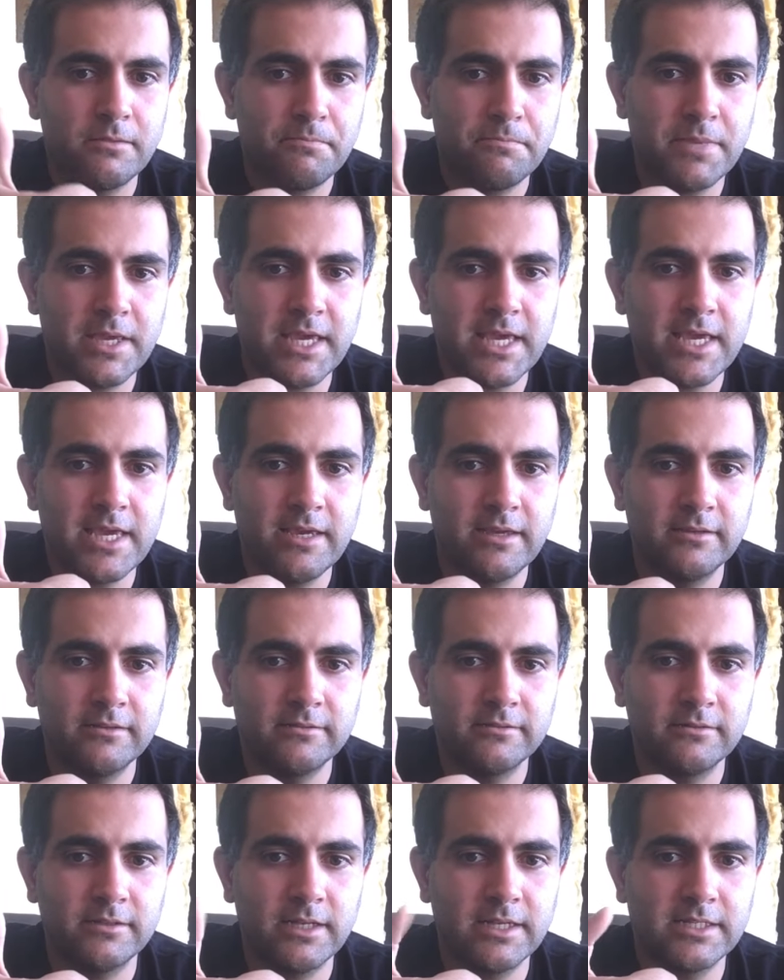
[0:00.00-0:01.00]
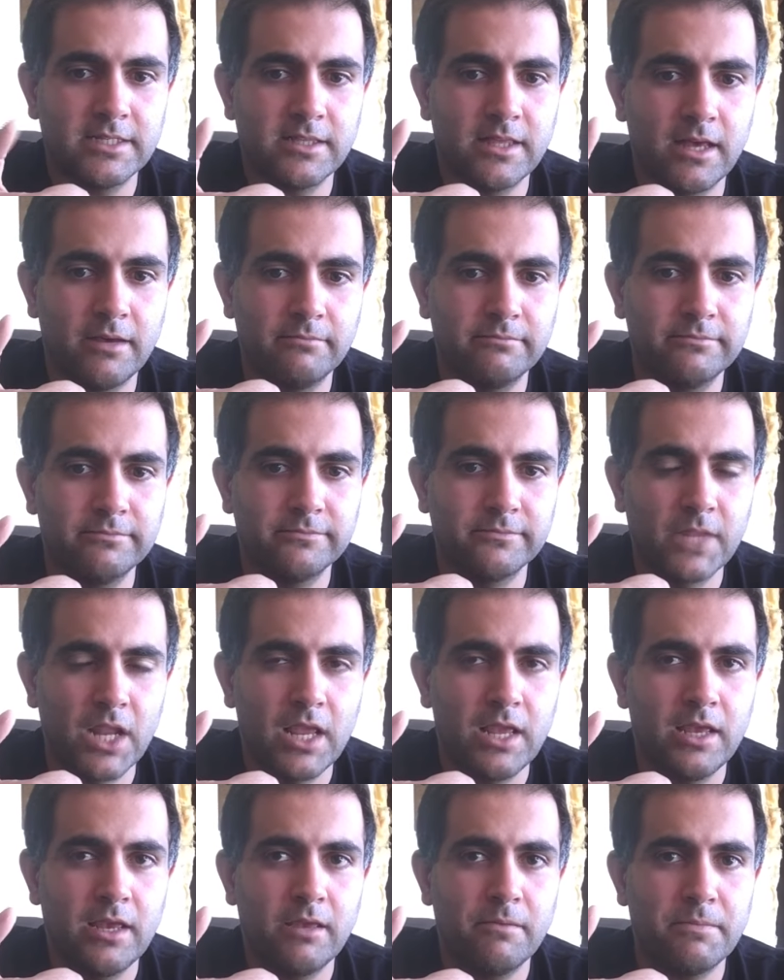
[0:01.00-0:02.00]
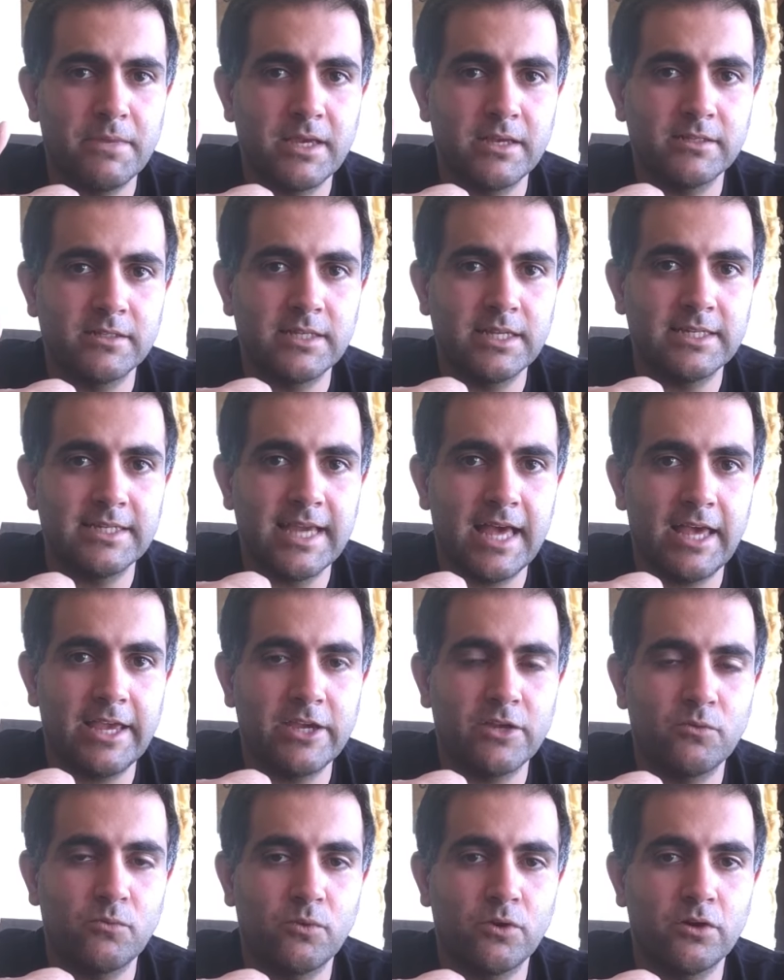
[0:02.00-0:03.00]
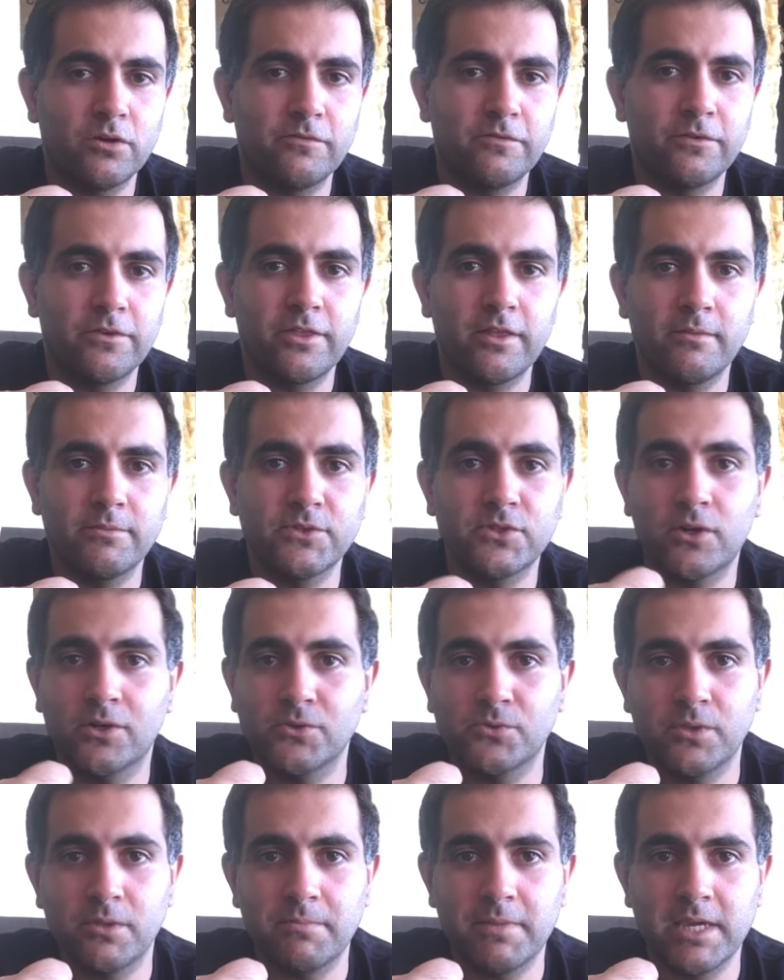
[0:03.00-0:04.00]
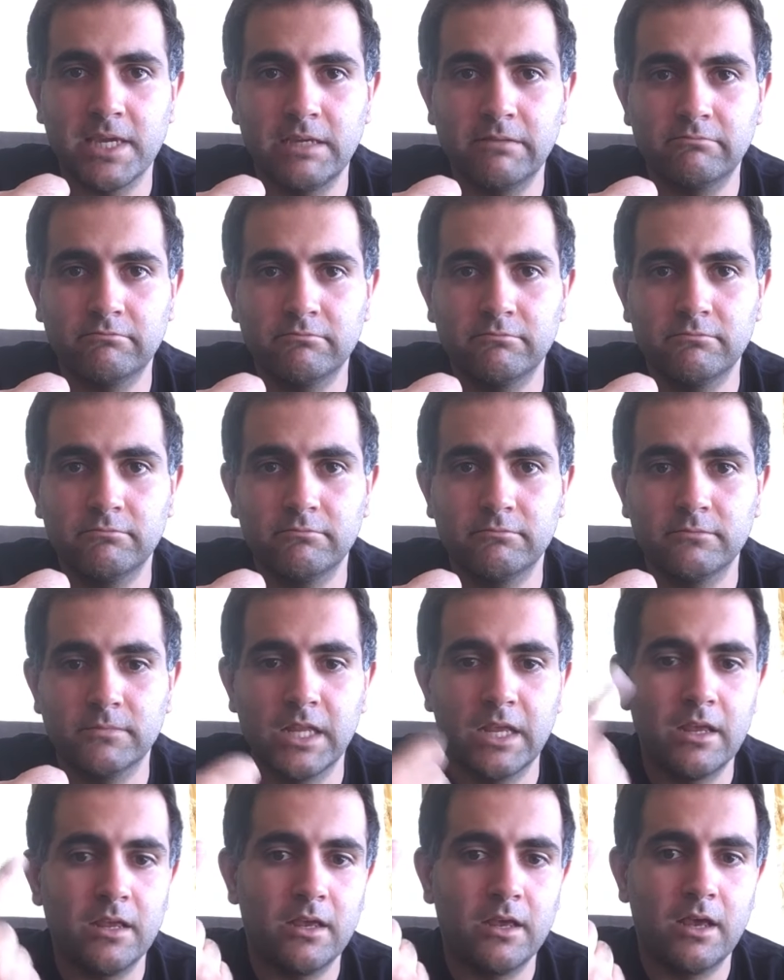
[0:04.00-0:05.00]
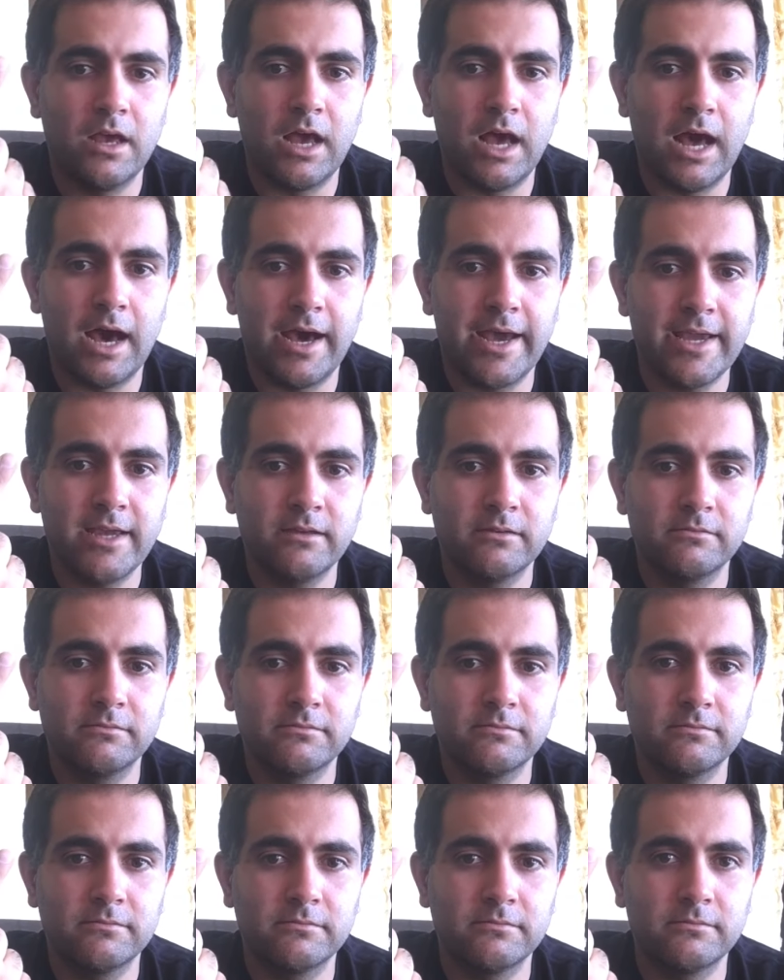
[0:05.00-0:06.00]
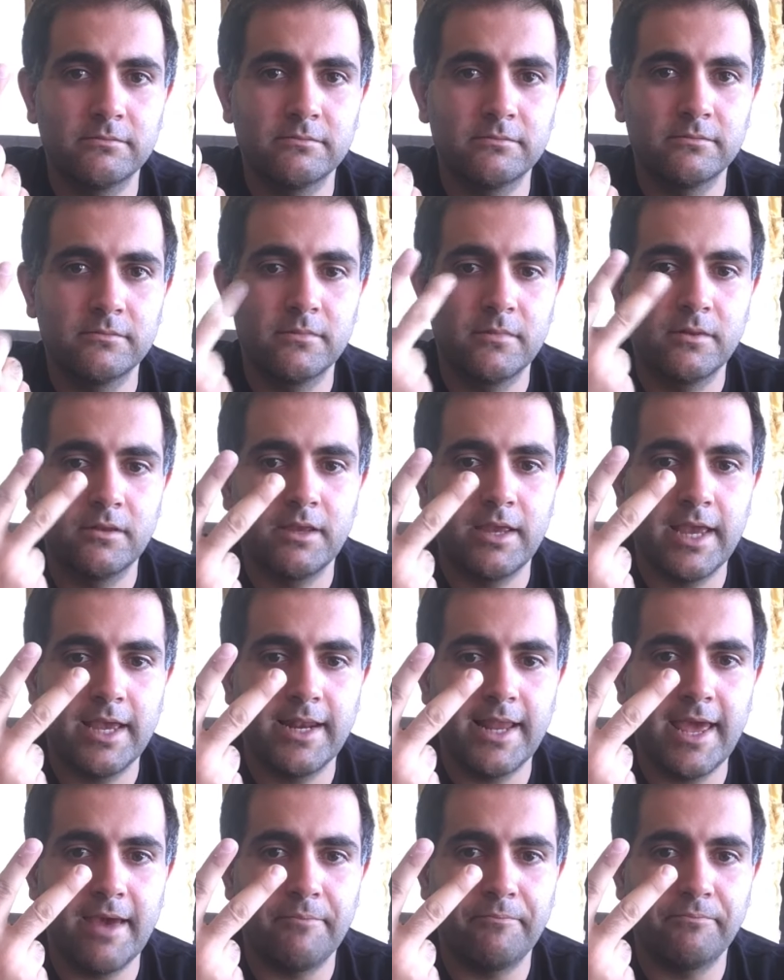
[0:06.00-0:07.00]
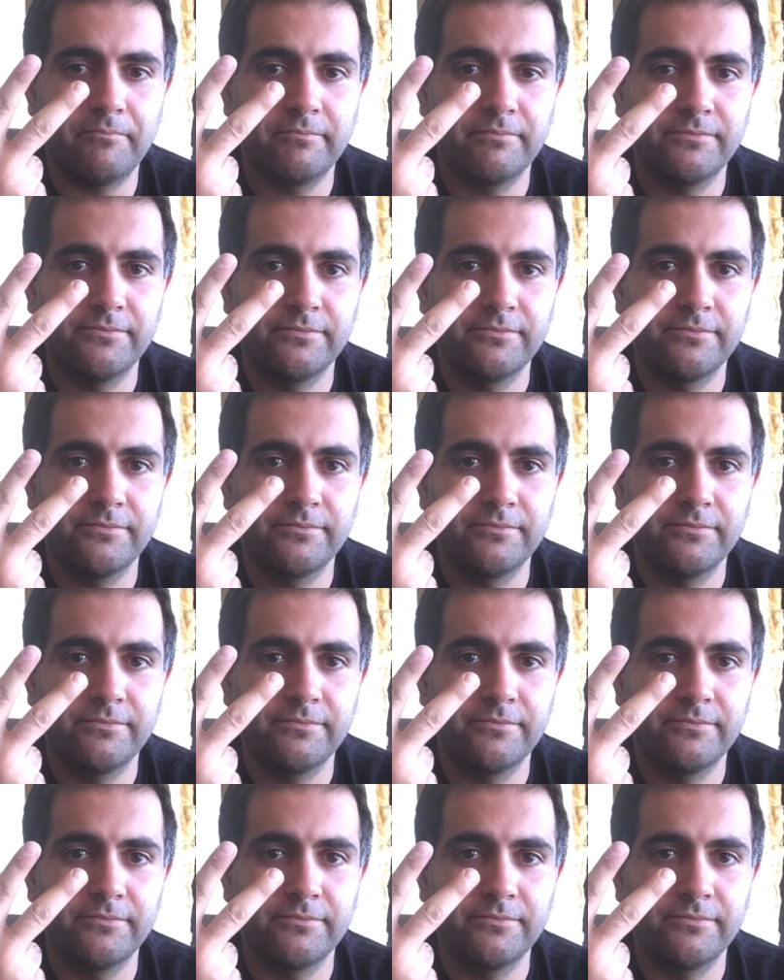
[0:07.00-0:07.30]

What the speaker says: P is thumb, because the Italian word for thumb starts with a P. I and M.